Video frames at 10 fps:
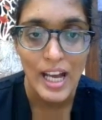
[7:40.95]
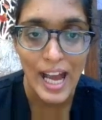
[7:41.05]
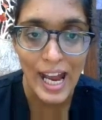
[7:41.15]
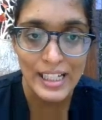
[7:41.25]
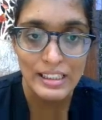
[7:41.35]

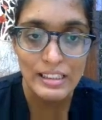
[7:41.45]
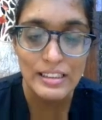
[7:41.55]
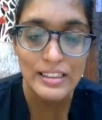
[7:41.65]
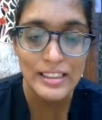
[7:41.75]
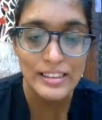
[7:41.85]
and
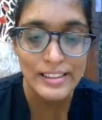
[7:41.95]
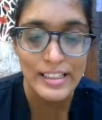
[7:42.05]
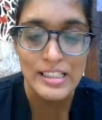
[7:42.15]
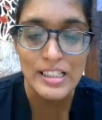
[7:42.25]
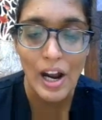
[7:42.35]
the
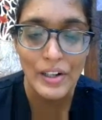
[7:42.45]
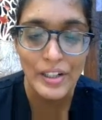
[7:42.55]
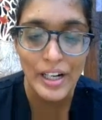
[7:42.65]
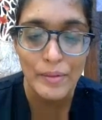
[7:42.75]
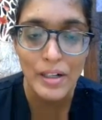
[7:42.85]
increased heart
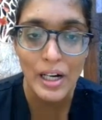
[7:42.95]
rate will